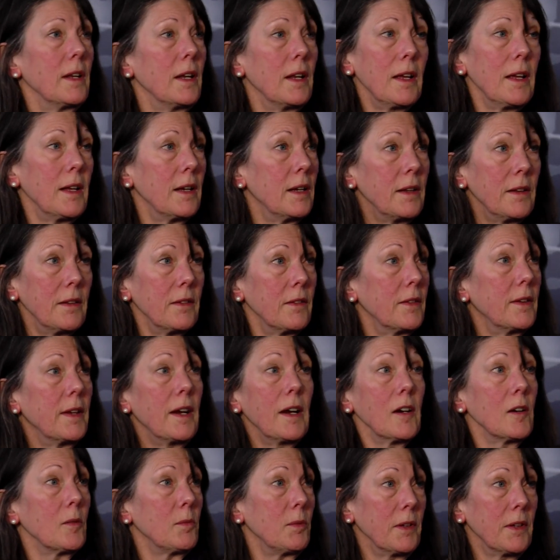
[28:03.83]
it had its
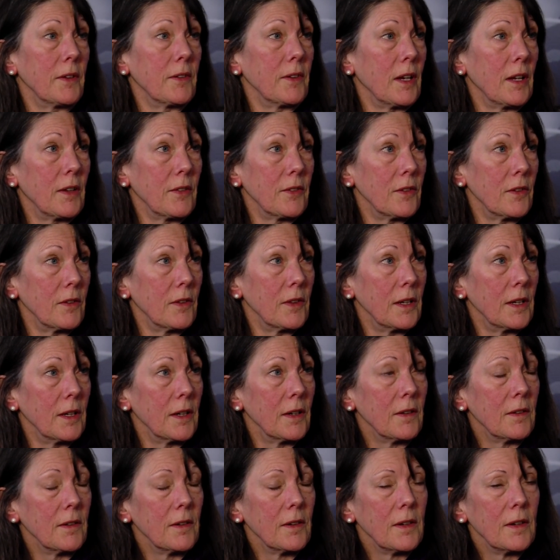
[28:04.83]
terrible disaster
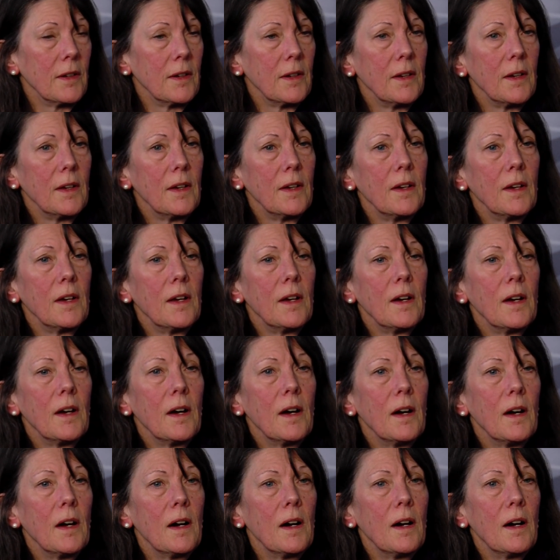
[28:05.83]
there.
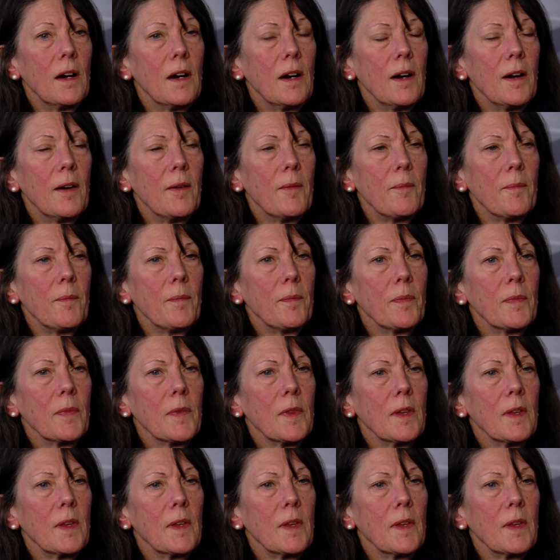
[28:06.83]
Um,